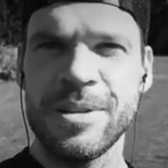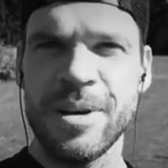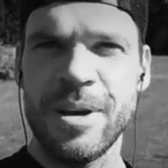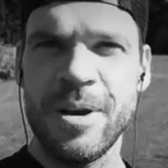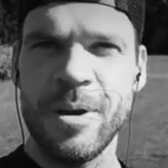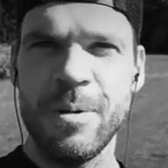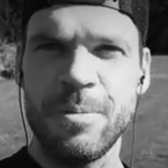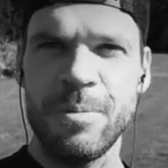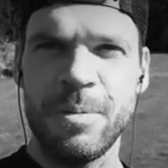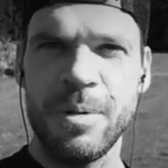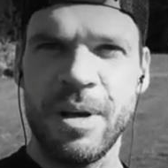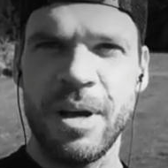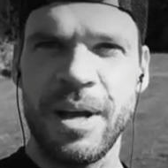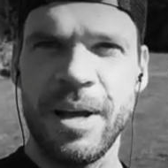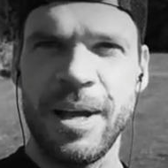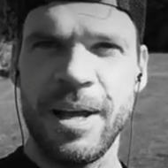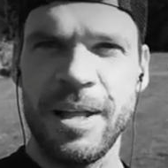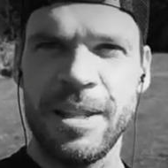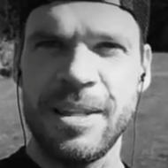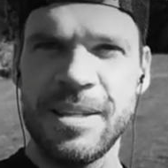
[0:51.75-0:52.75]
So I hope
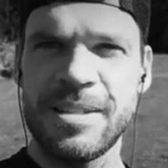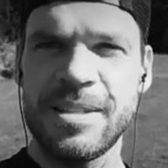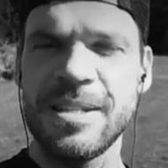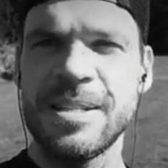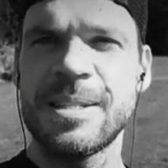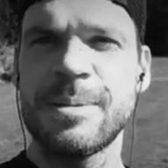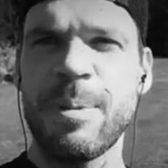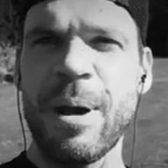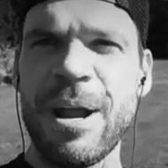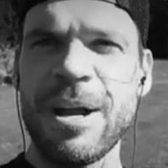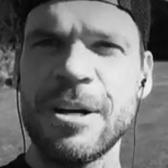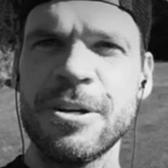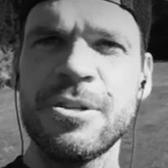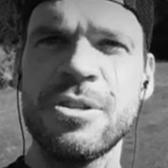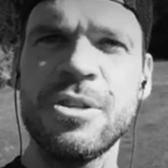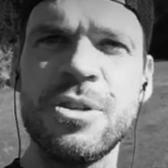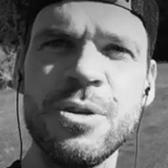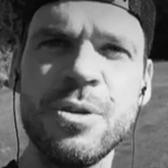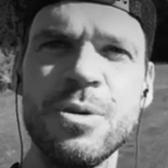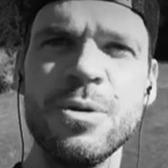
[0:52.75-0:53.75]
uh, this
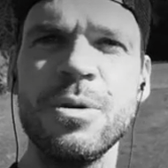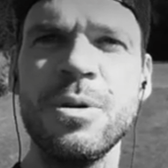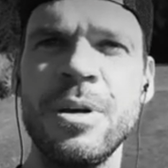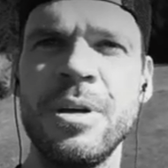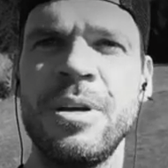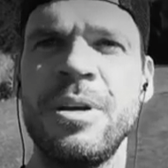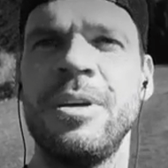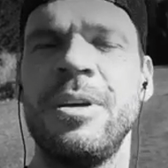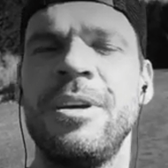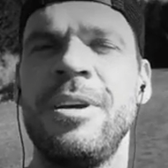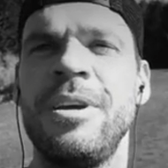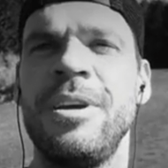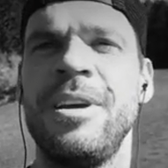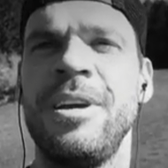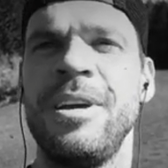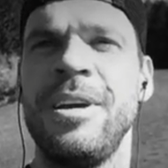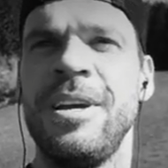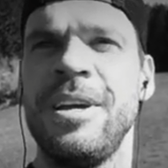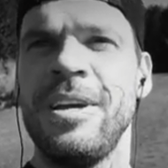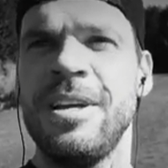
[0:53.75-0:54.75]
inspires you
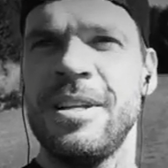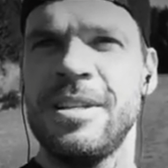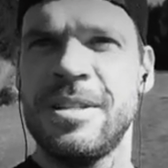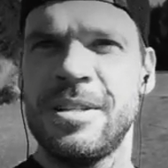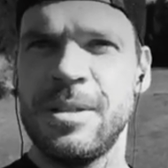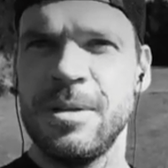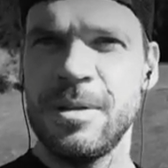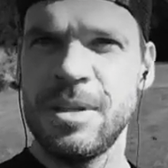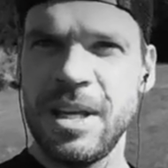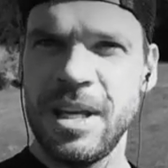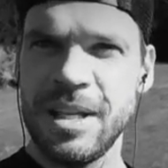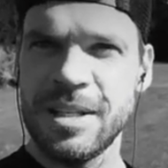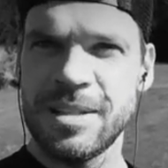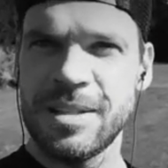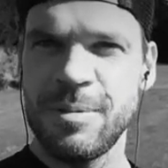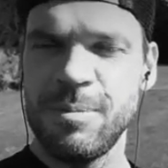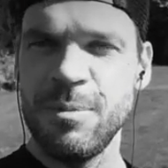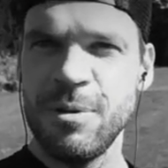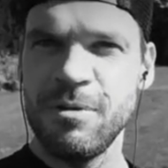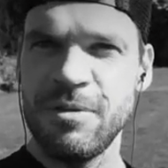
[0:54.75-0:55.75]
to
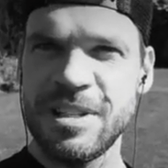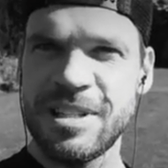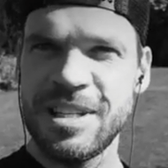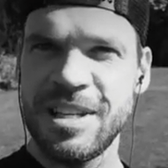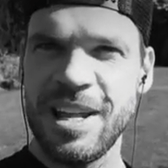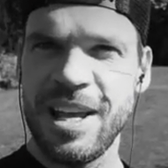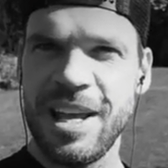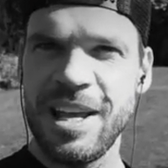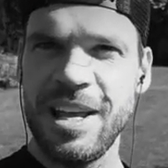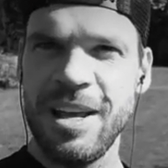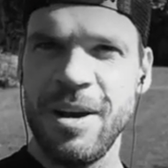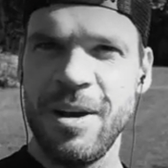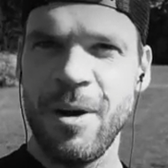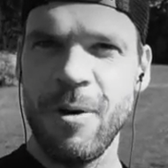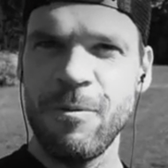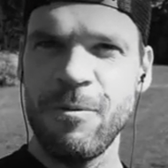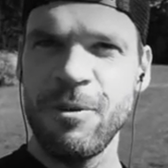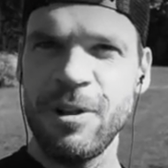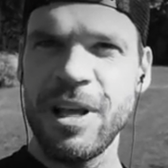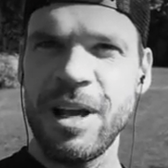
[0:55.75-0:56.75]
get moving today,
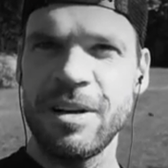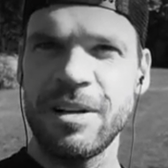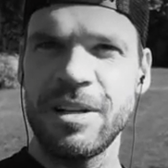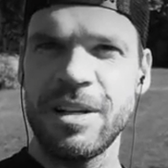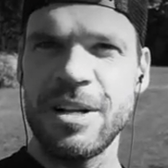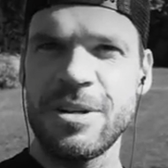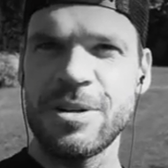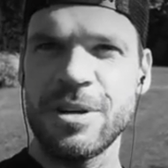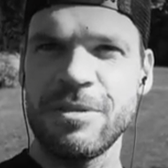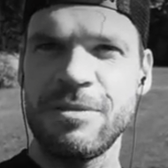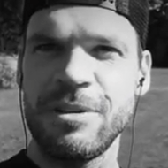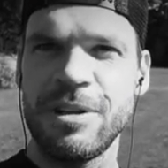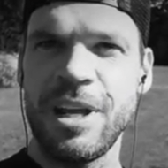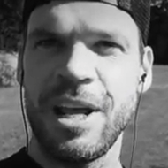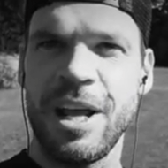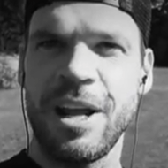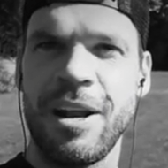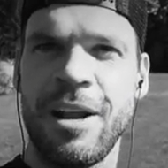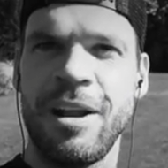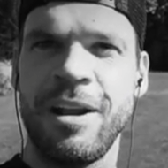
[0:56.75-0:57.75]
hopefully out in nature
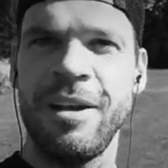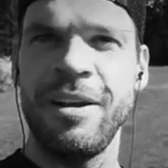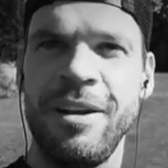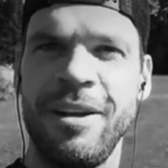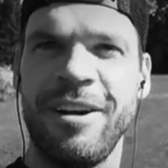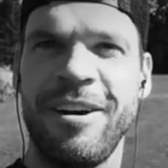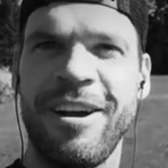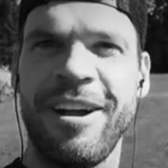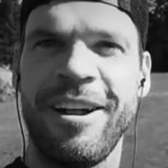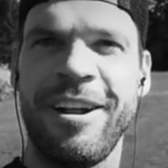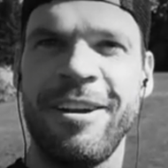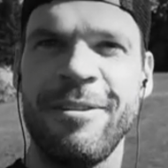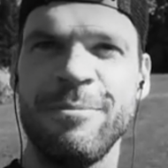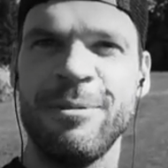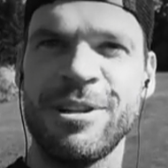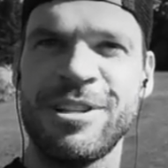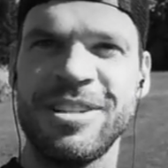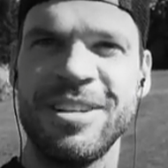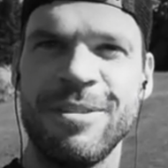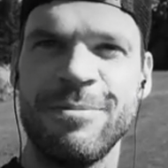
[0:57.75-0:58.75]
if you can. All right,
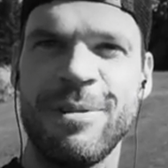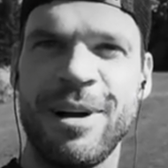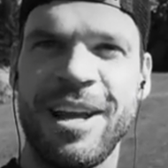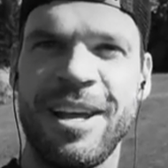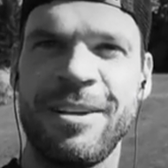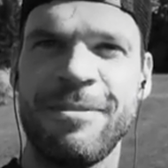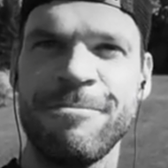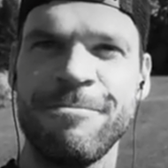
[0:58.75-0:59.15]
much love.